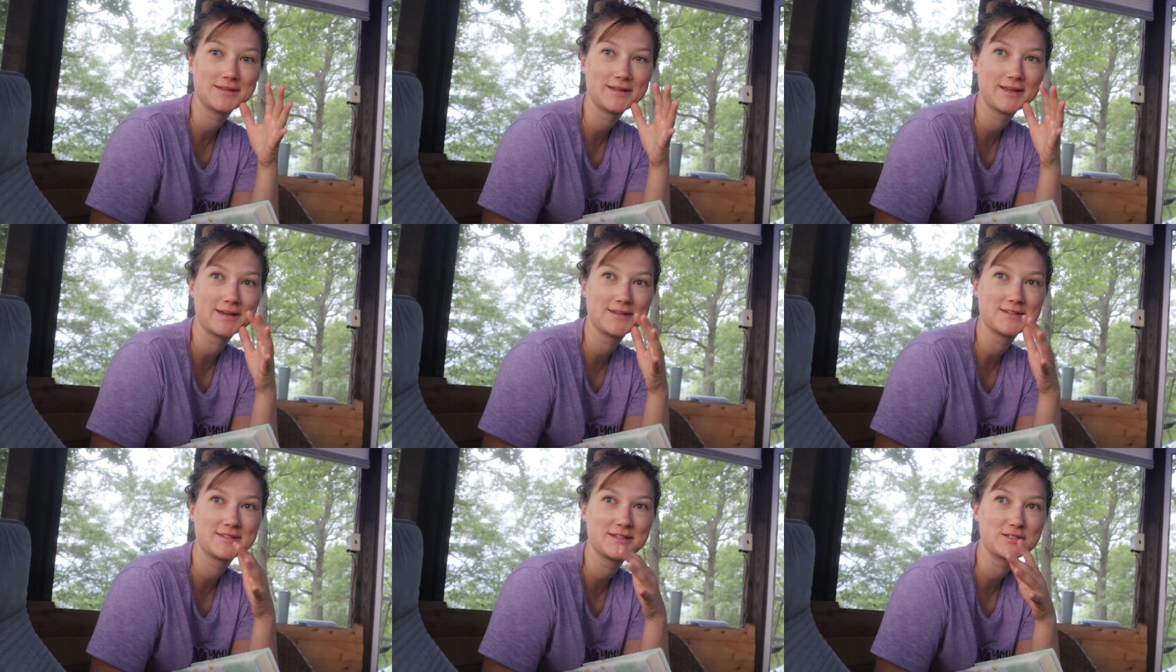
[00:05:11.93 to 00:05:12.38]

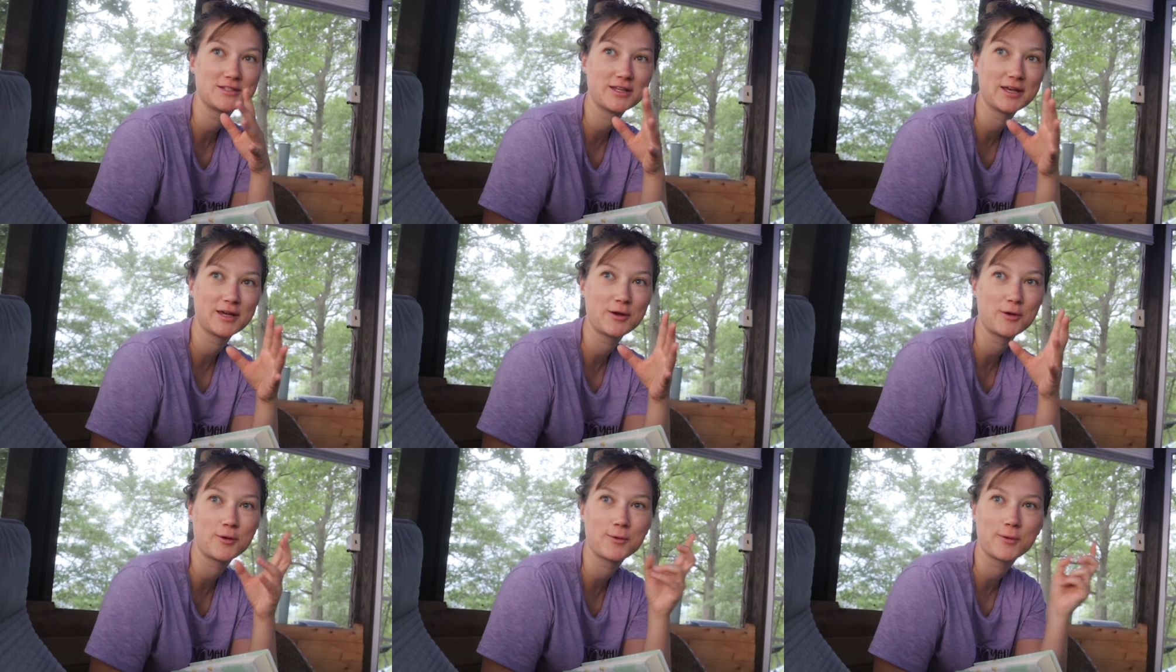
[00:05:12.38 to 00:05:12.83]
like, such,
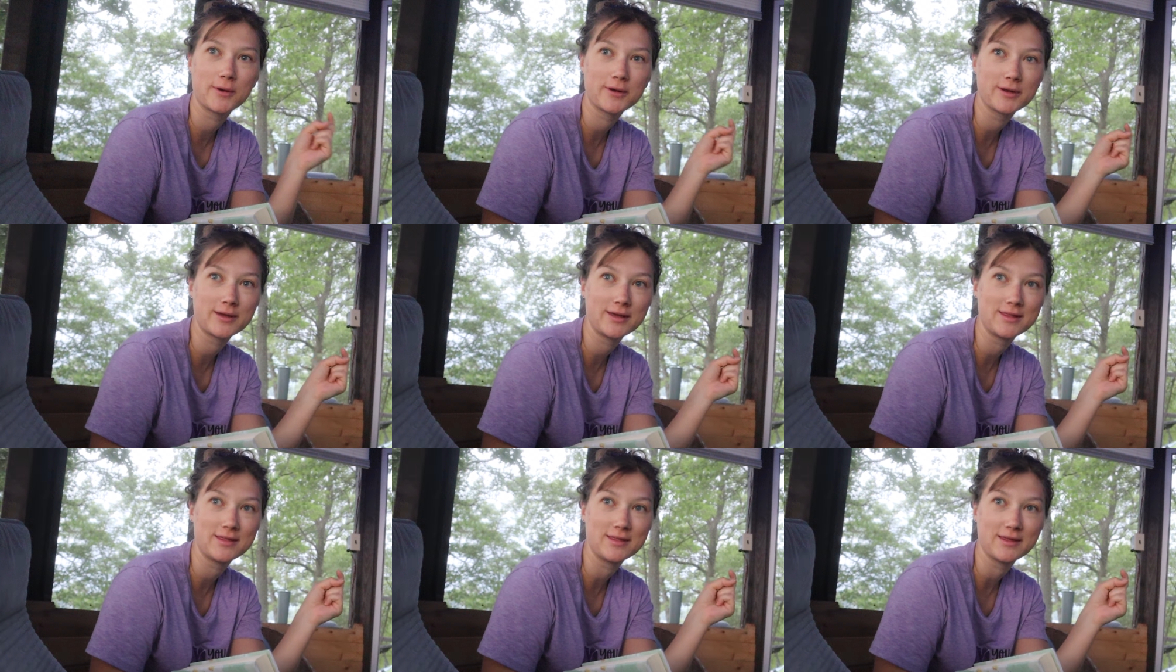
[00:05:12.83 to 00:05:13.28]
like,
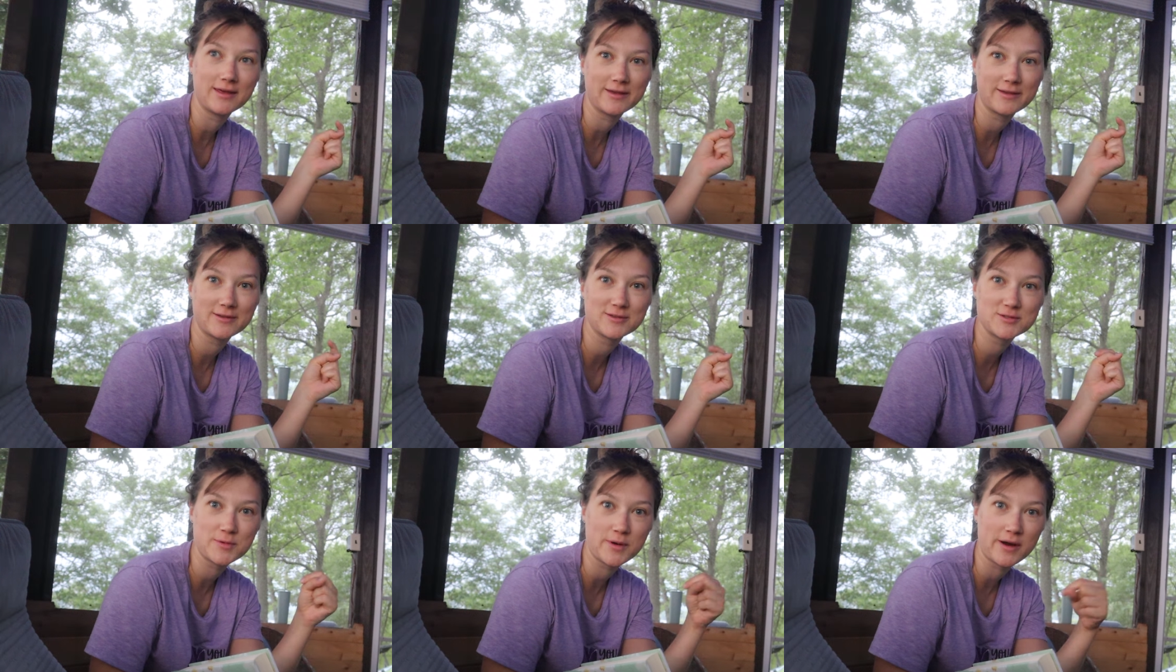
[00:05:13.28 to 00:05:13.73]
quirky
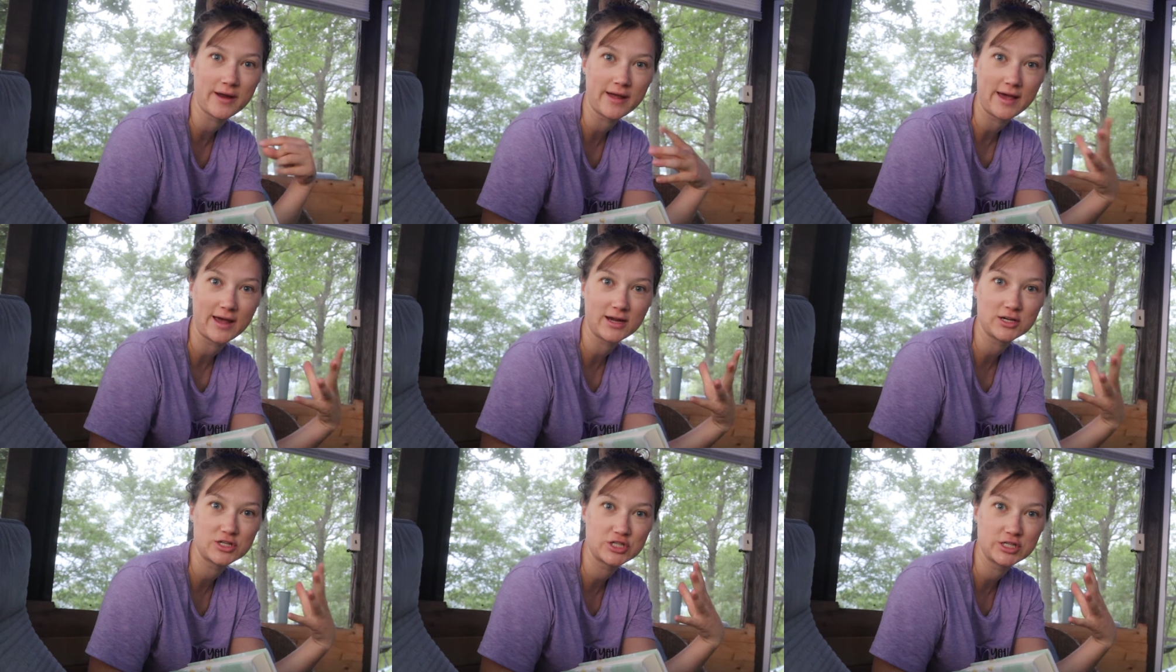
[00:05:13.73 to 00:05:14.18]
things where I
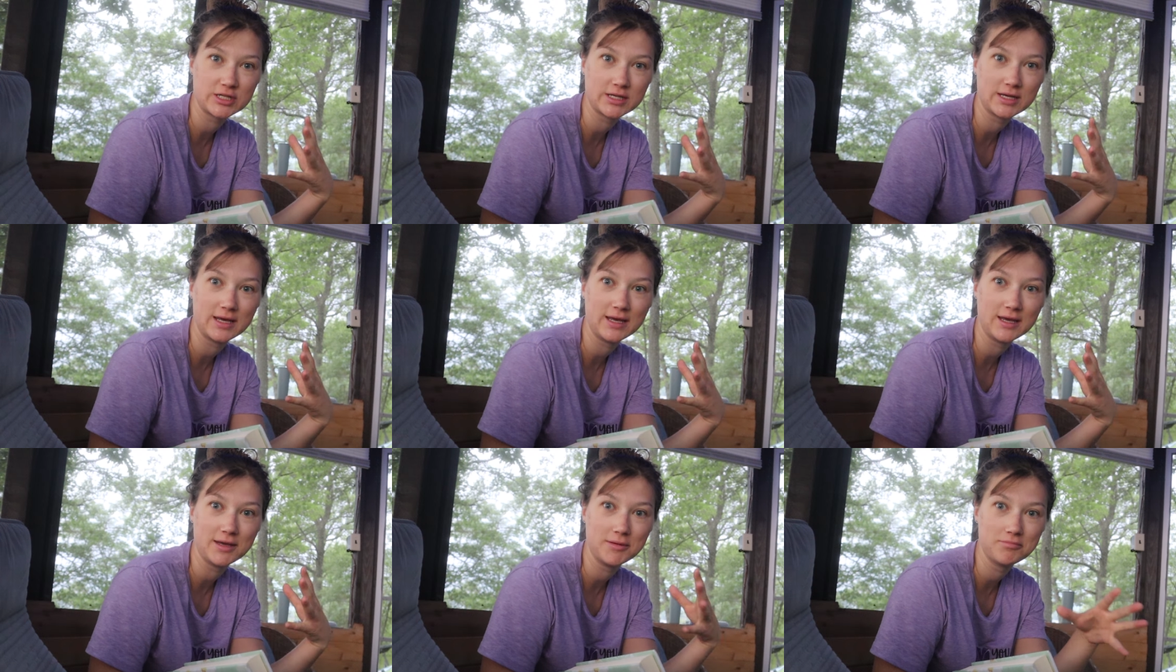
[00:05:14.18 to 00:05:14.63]

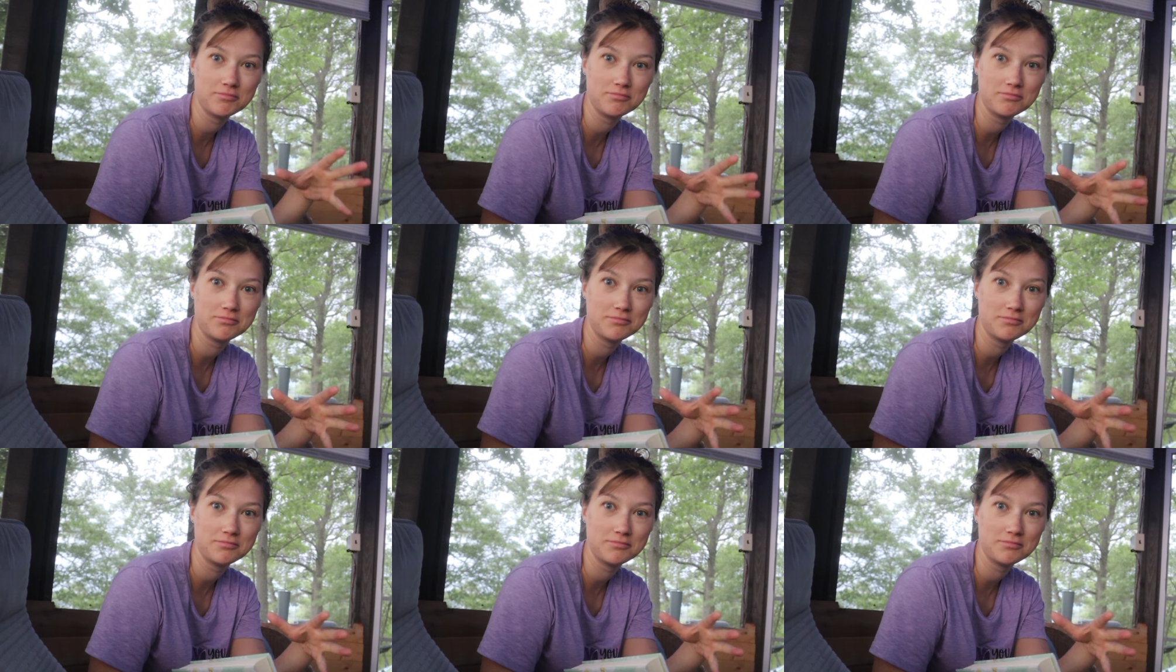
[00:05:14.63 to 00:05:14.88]
actually,